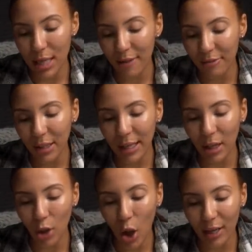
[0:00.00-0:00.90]
I feel like a
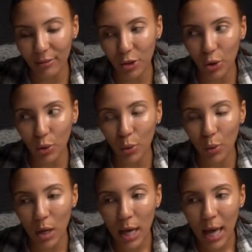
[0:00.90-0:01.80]
lot of
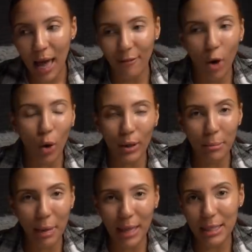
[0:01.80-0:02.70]
you have already
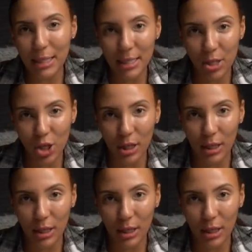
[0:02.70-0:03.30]
made a decision,